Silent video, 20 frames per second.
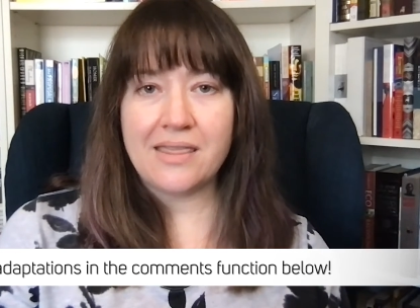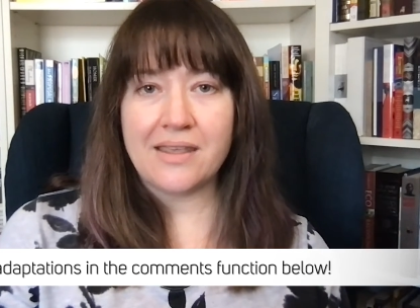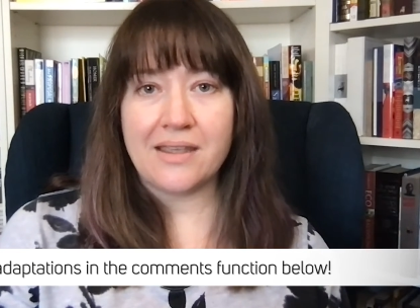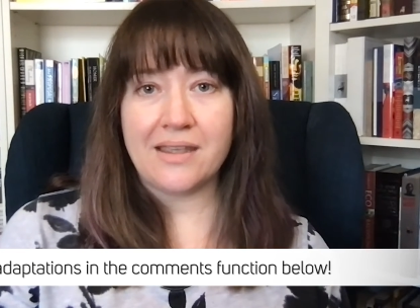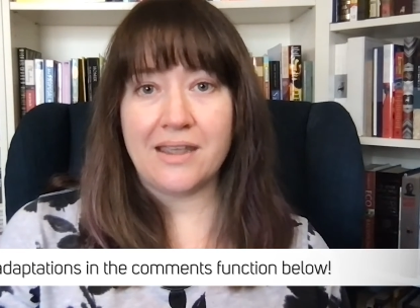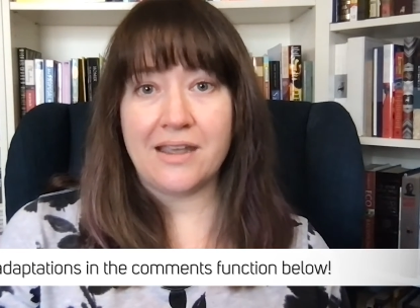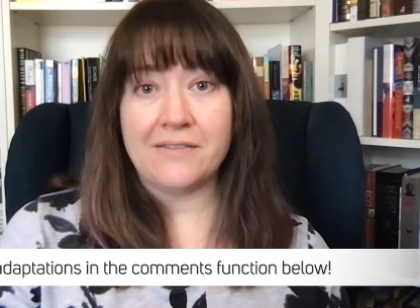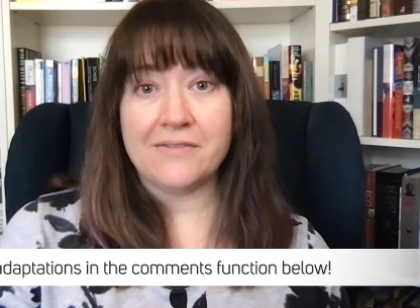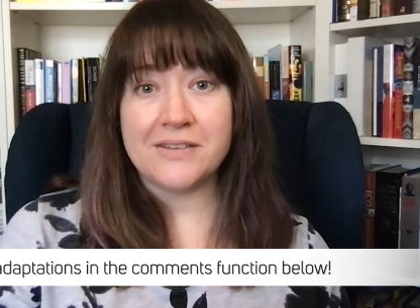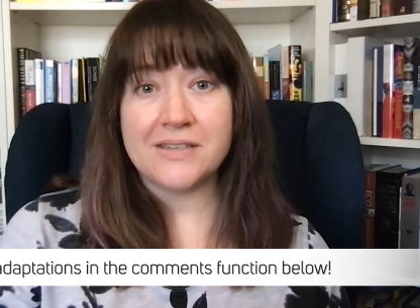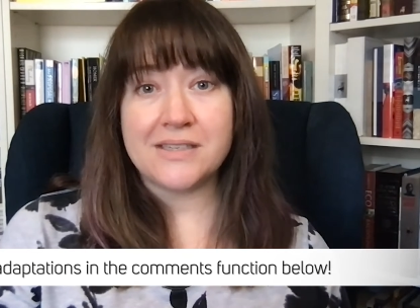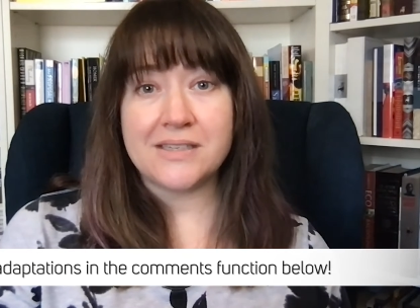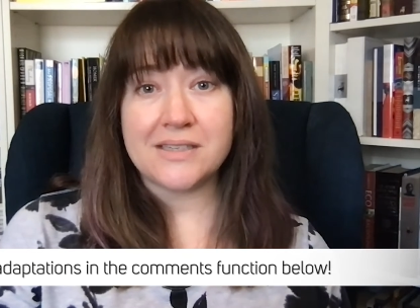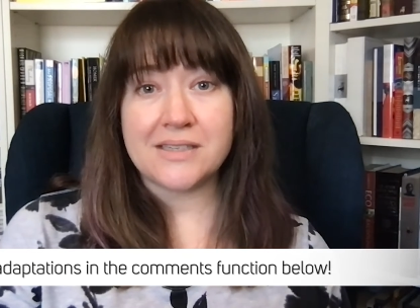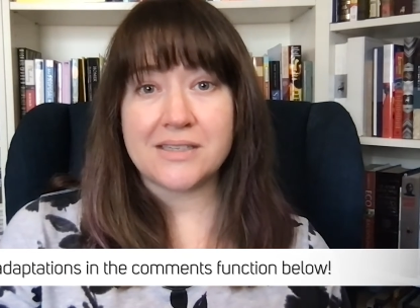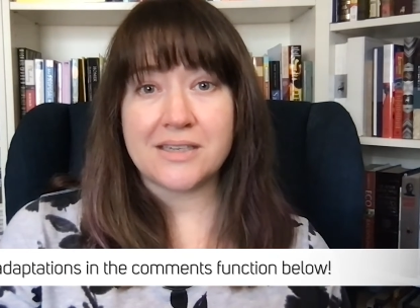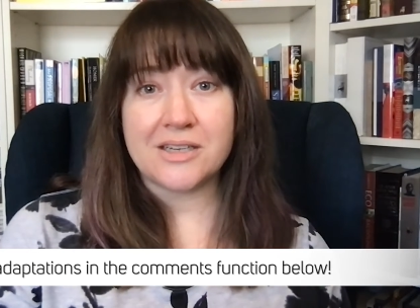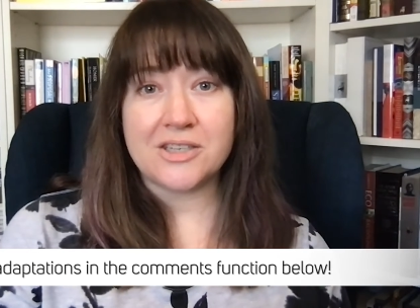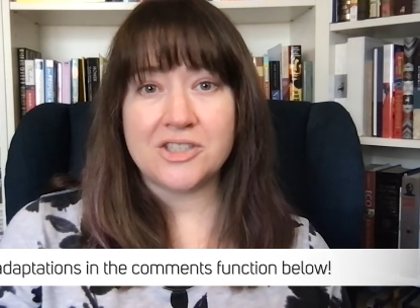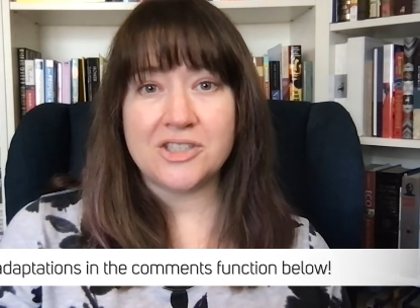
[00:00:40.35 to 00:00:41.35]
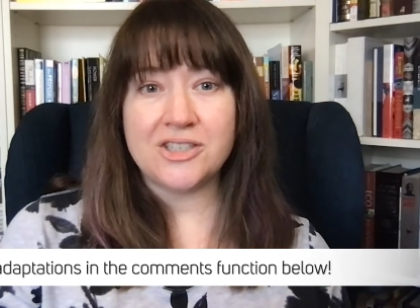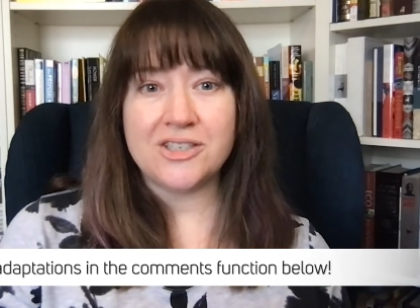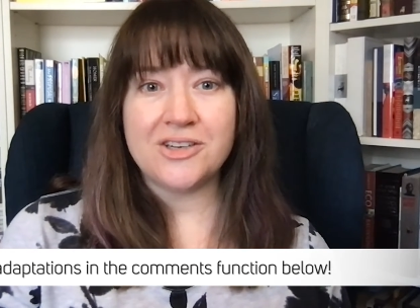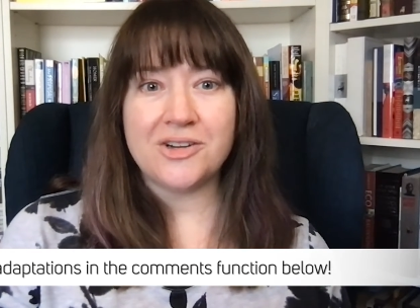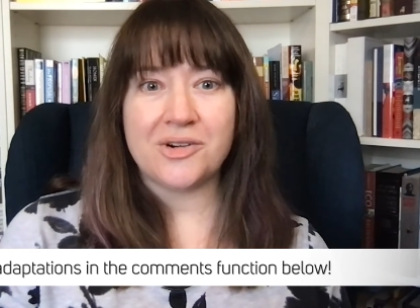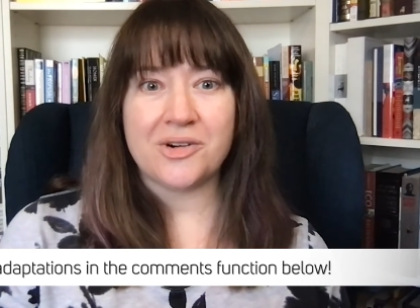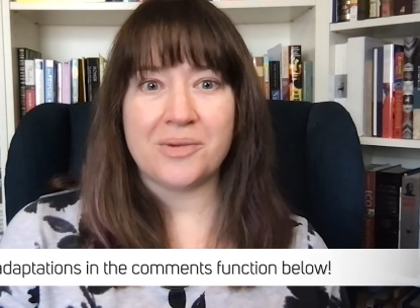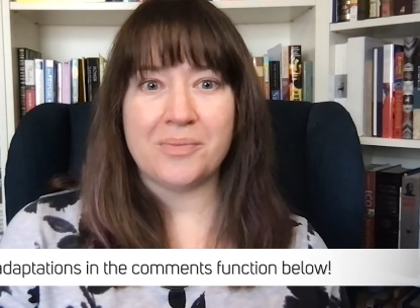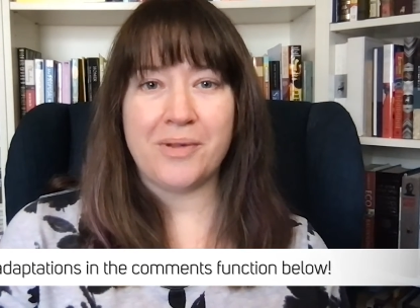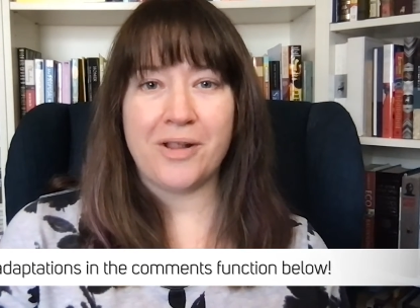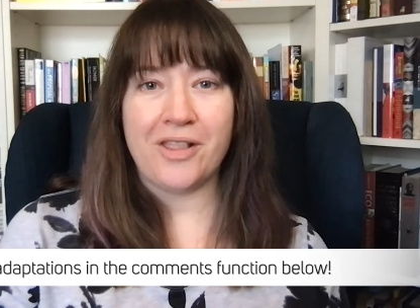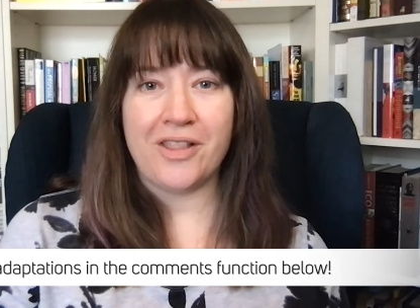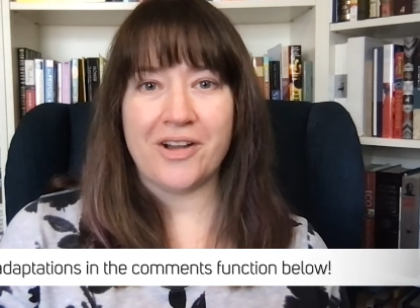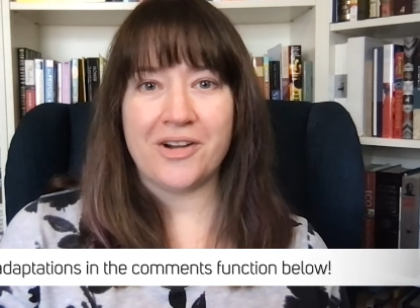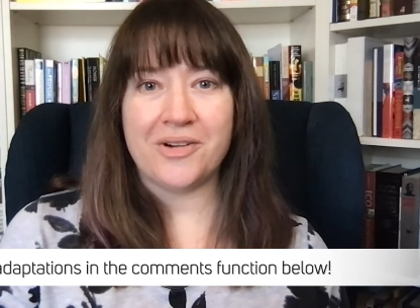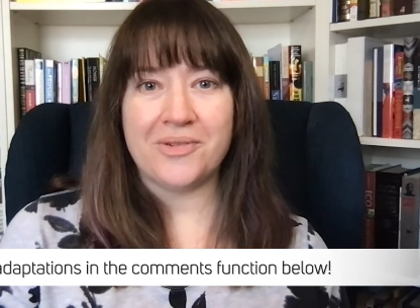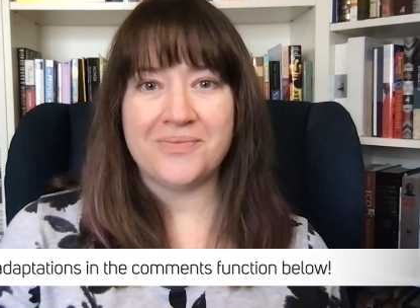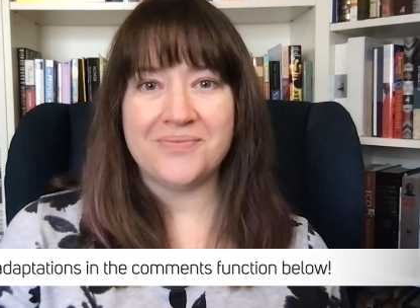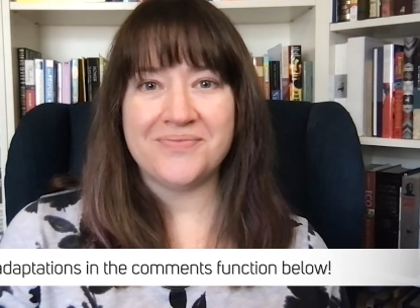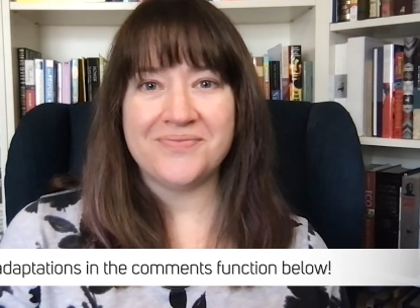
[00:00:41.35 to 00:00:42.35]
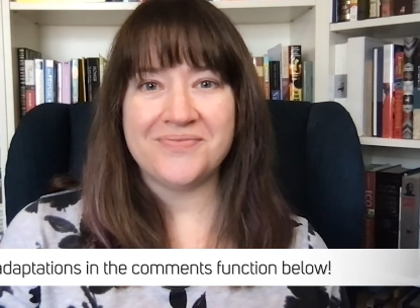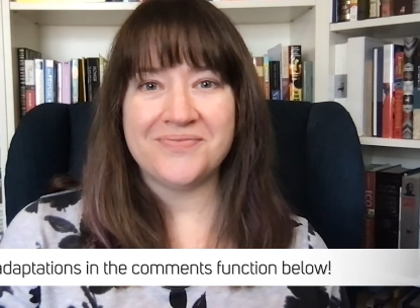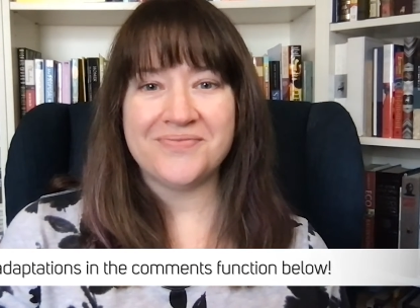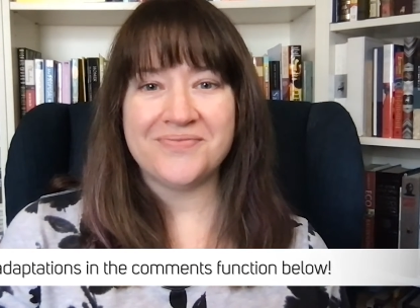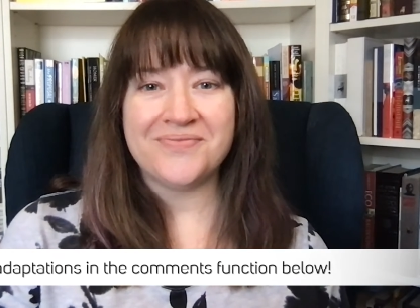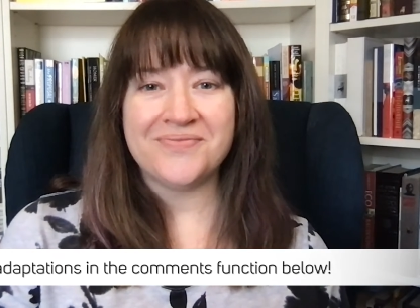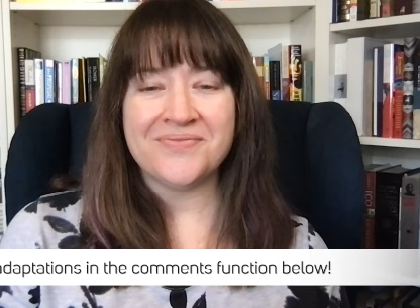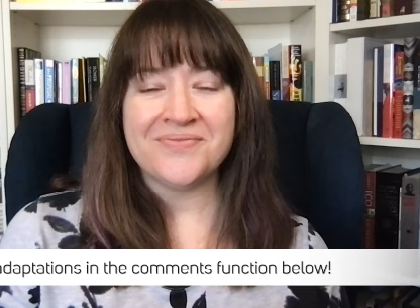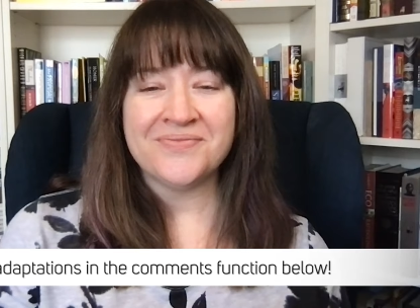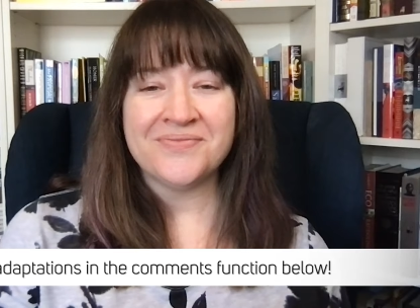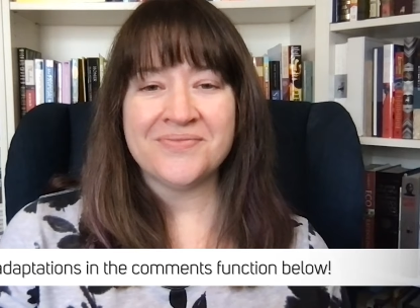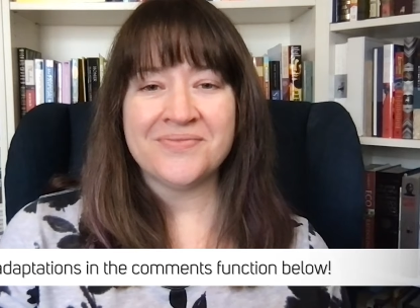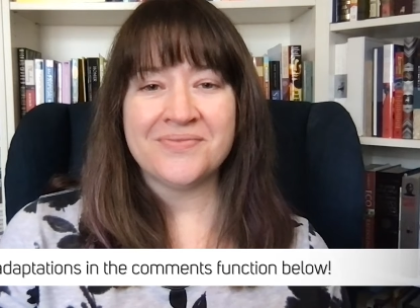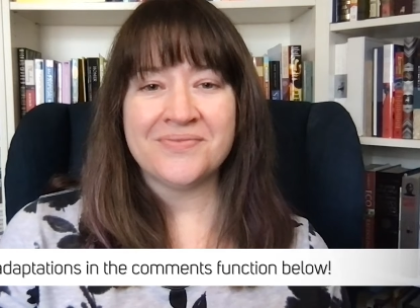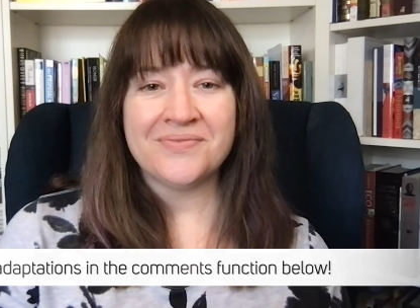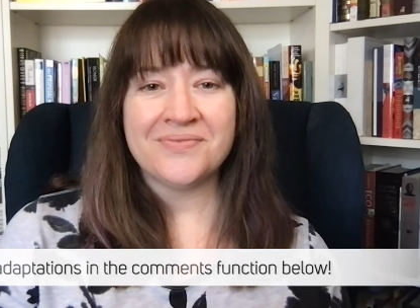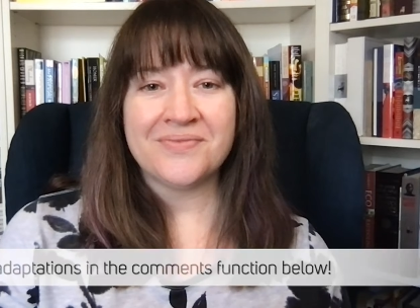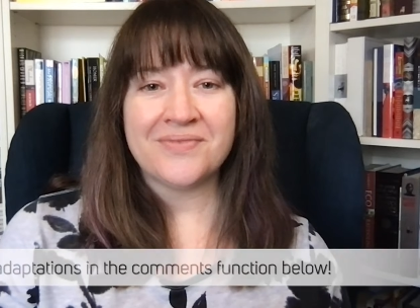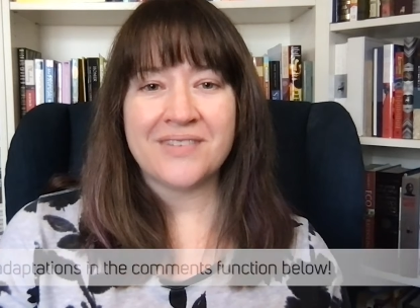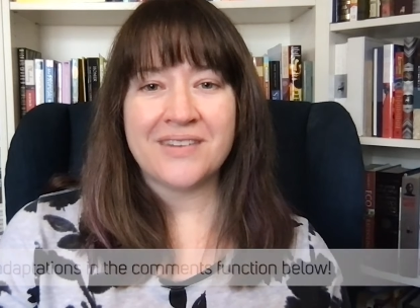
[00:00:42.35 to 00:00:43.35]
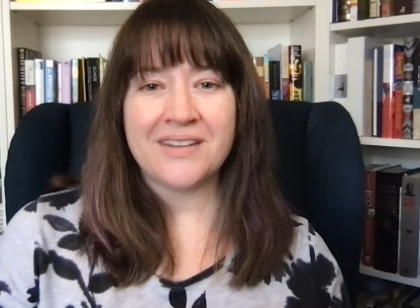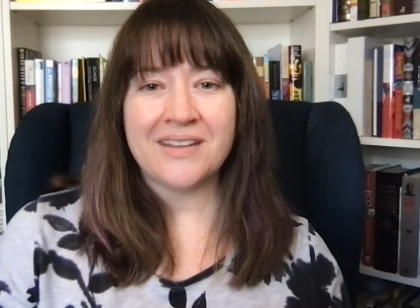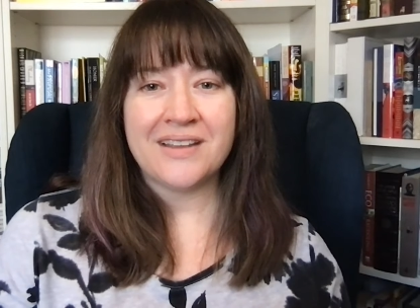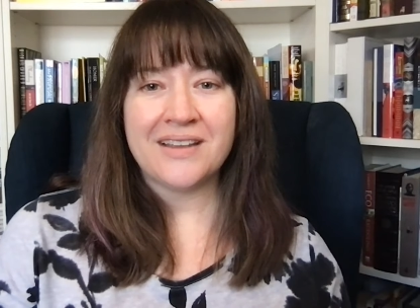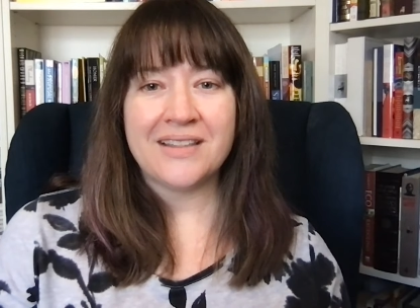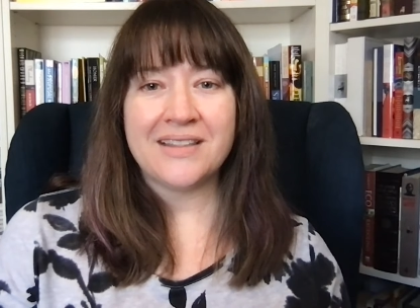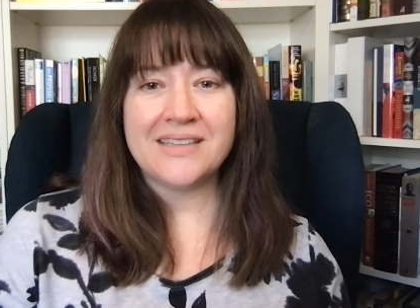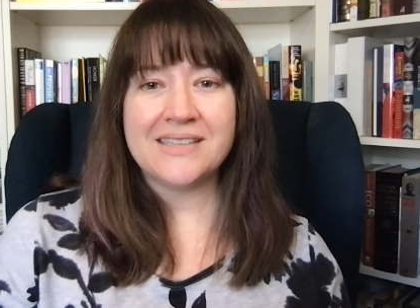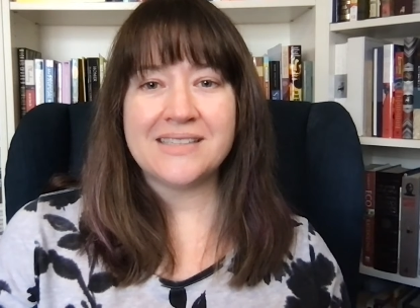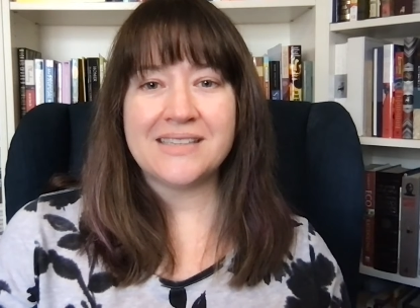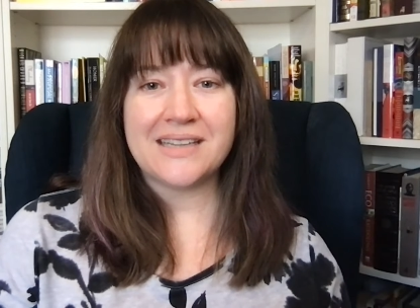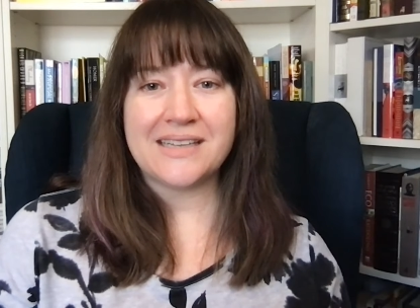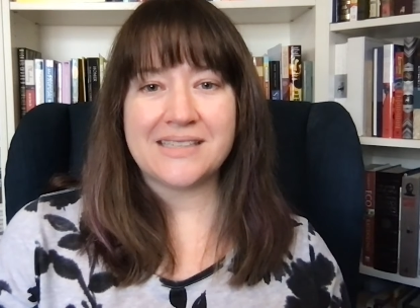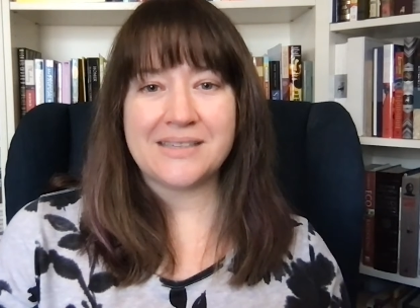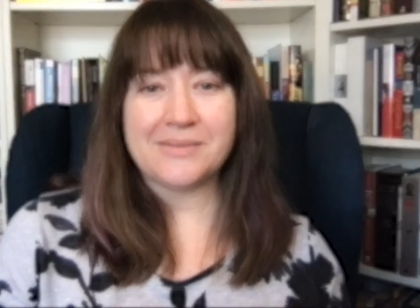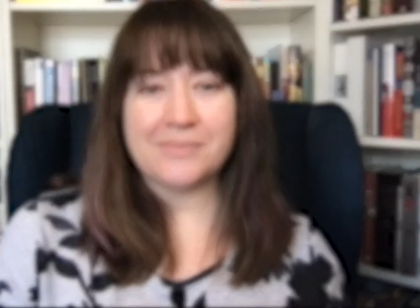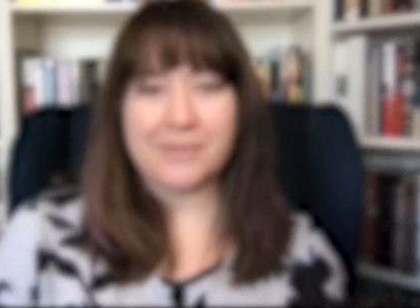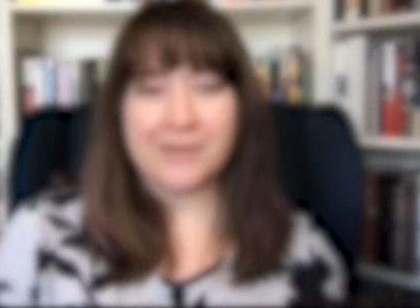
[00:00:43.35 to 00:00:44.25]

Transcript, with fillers: the Canvas discussion or below. This lesson